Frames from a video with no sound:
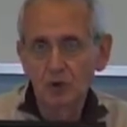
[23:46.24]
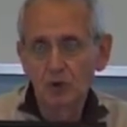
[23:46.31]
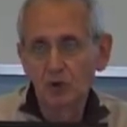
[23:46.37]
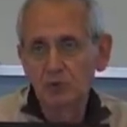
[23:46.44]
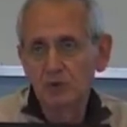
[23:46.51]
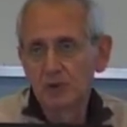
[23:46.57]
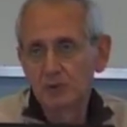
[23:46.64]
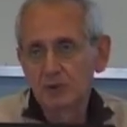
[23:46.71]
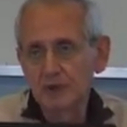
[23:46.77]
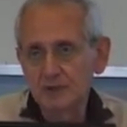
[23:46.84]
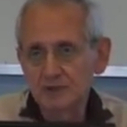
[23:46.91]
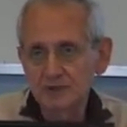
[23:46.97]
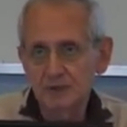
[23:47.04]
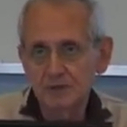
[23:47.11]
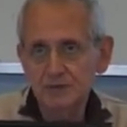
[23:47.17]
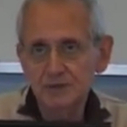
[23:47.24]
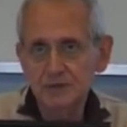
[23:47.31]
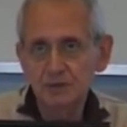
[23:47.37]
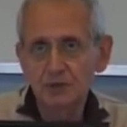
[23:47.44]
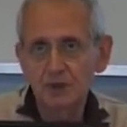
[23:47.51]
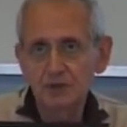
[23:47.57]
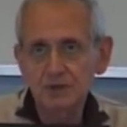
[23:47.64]
or maybe in some
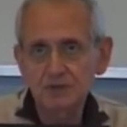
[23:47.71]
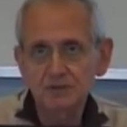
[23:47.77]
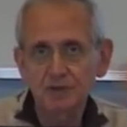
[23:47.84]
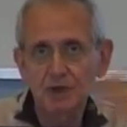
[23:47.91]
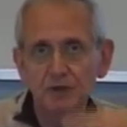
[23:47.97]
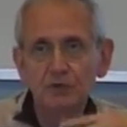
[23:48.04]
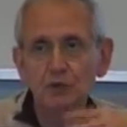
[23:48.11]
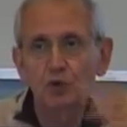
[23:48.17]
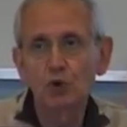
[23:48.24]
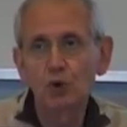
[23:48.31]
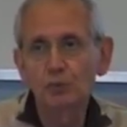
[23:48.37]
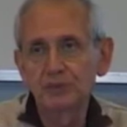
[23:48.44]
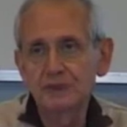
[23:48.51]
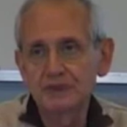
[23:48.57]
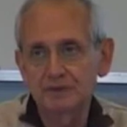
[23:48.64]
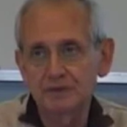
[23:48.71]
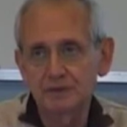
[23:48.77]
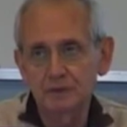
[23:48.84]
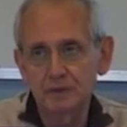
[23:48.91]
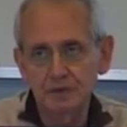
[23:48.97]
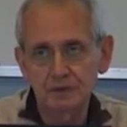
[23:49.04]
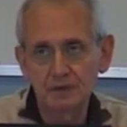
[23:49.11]
situations we have to compete
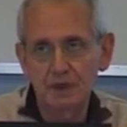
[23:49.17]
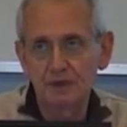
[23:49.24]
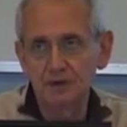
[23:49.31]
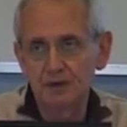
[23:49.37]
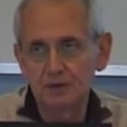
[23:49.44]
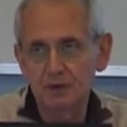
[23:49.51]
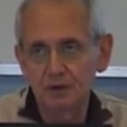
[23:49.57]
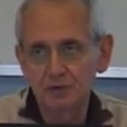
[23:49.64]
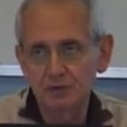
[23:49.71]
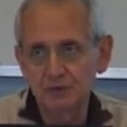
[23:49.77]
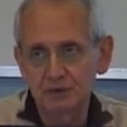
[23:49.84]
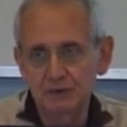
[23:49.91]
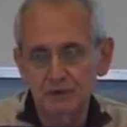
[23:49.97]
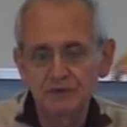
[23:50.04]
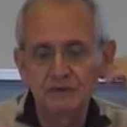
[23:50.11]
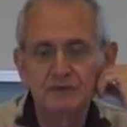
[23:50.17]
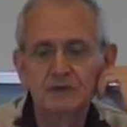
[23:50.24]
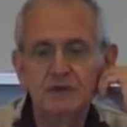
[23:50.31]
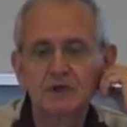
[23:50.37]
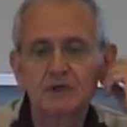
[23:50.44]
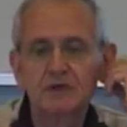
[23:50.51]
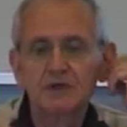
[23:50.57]
with other hospitals.
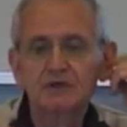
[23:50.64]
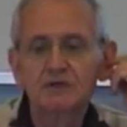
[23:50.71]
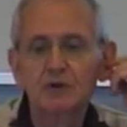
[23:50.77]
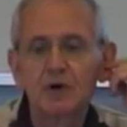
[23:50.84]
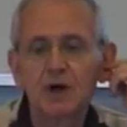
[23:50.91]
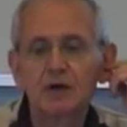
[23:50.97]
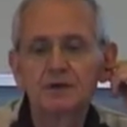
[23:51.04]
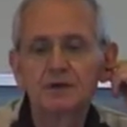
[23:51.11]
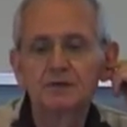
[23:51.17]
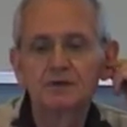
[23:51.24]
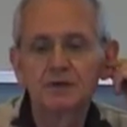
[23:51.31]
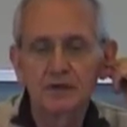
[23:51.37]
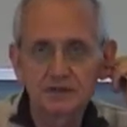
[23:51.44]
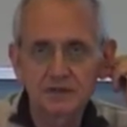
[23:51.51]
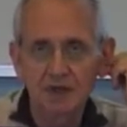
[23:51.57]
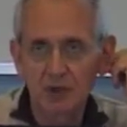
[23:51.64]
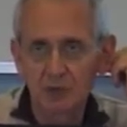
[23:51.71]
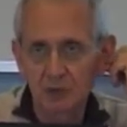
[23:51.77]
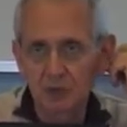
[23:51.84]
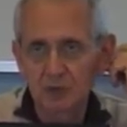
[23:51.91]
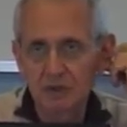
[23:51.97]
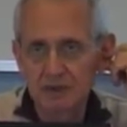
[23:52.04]
So other trust
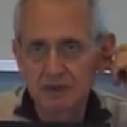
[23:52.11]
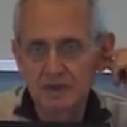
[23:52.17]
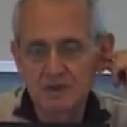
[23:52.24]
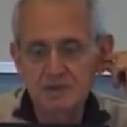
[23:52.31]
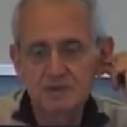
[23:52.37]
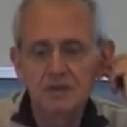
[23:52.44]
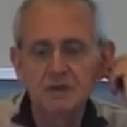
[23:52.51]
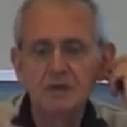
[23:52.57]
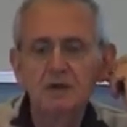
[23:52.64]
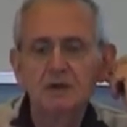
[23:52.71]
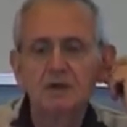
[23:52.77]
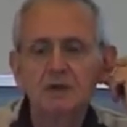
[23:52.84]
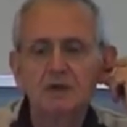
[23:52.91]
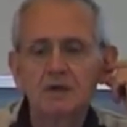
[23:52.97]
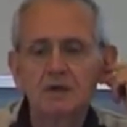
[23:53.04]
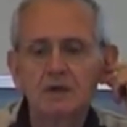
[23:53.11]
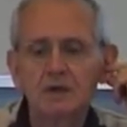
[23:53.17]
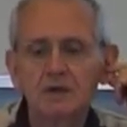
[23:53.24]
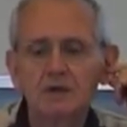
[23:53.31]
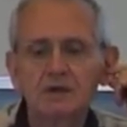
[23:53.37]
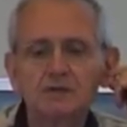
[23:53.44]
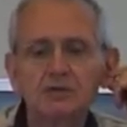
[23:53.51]
capabilities
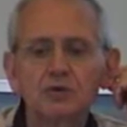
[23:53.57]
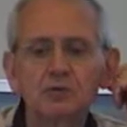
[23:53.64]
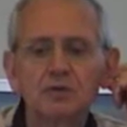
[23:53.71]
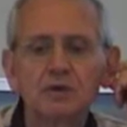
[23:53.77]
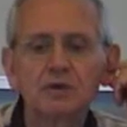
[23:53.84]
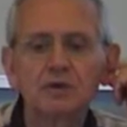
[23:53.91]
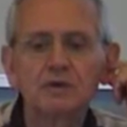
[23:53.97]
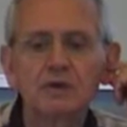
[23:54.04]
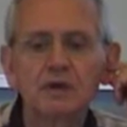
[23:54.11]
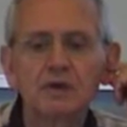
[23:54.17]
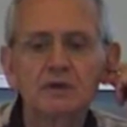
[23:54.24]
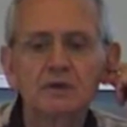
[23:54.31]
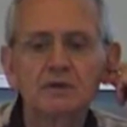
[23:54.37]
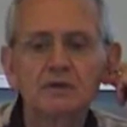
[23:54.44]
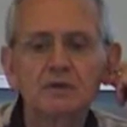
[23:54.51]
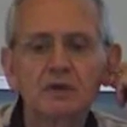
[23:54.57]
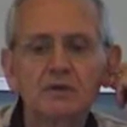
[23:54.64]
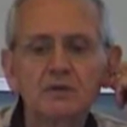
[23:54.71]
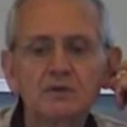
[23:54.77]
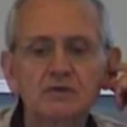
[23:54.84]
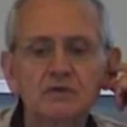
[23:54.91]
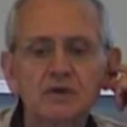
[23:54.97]
need to be taken into
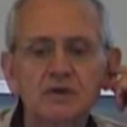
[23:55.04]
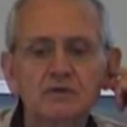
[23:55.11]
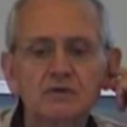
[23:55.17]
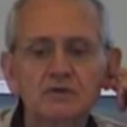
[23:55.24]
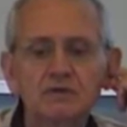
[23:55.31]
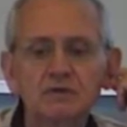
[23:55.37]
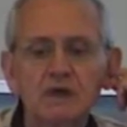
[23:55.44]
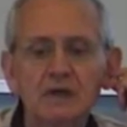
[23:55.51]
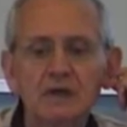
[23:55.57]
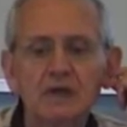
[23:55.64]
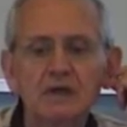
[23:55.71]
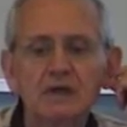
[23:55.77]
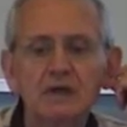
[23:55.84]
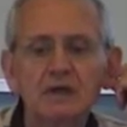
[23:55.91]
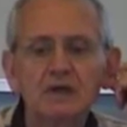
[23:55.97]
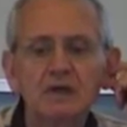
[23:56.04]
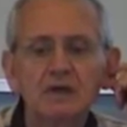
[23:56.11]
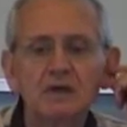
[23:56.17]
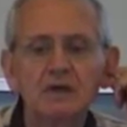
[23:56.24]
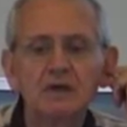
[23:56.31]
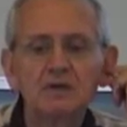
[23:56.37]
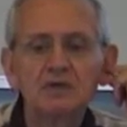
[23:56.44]
consideration.
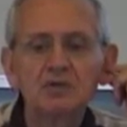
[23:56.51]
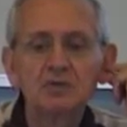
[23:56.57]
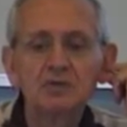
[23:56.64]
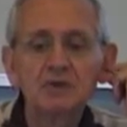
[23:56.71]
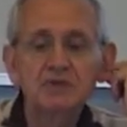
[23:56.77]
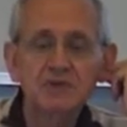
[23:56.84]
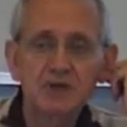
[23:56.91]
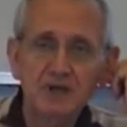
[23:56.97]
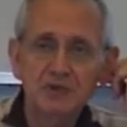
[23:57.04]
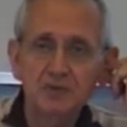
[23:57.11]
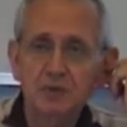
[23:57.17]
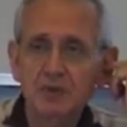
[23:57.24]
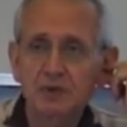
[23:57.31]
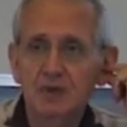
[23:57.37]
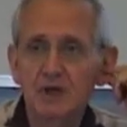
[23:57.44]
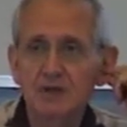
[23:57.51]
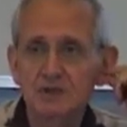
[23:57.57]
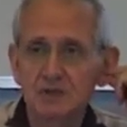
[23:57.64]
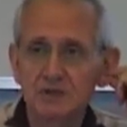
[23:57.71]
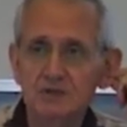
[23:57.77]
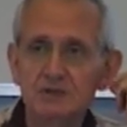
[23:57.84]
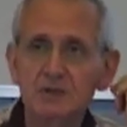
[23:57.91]
GPs'
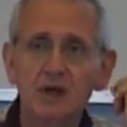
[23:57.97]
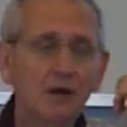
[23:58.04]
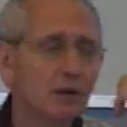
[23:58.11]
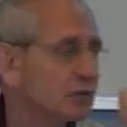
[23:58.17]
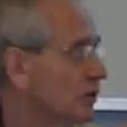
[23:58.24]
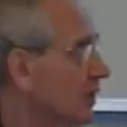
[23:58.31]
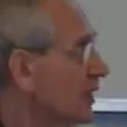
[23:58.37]
expectations. Now you